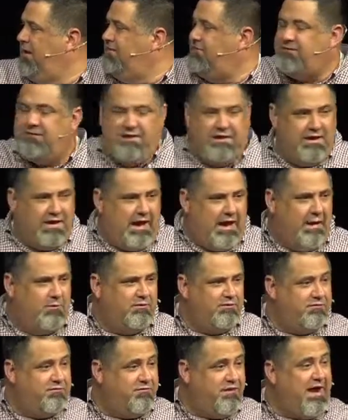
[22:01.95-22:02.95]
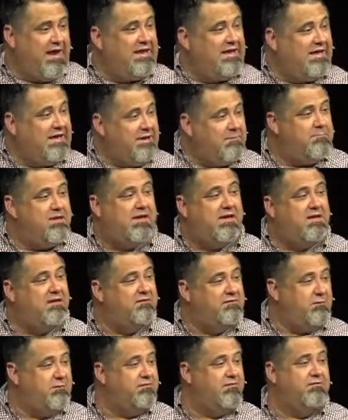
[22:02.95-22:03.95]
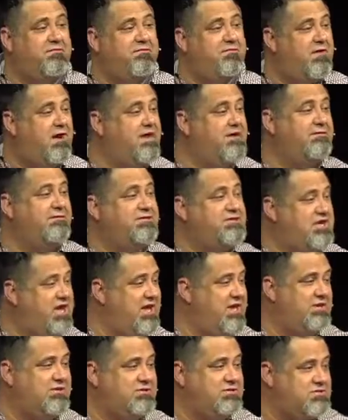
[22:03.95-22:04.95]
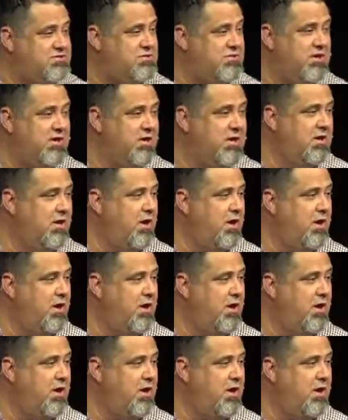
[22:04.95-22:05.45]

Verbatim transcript: And see, I was fighting it because I afraid of change,